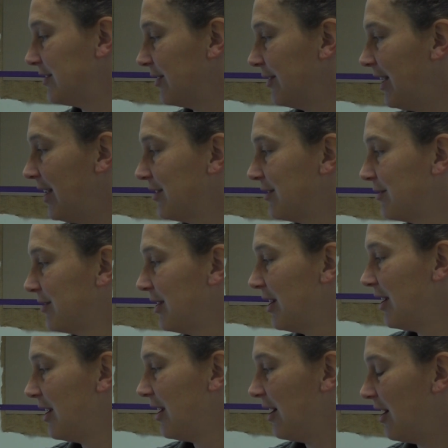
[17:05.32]
so that's
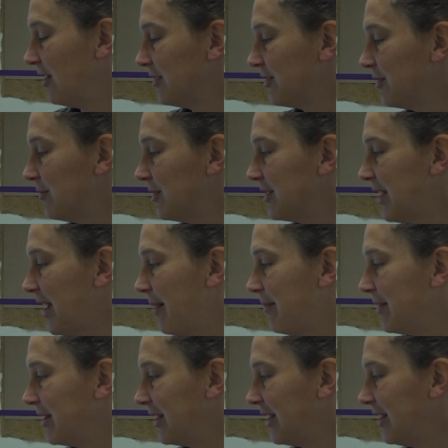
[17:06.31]
also what's
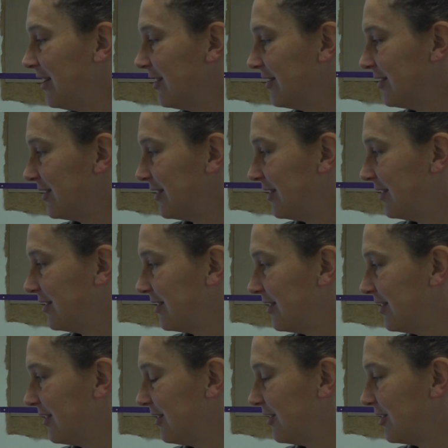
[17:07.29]
happening here is these
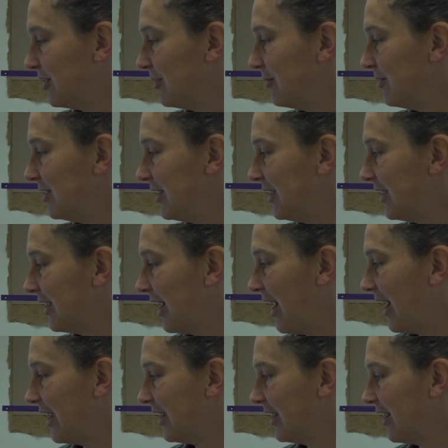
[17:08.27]
little unique
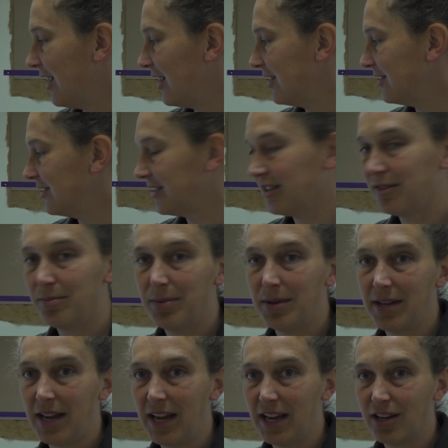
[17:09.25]
icons that have
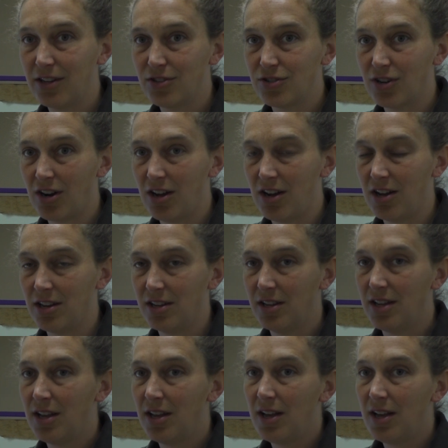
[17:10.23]
been hand-drawn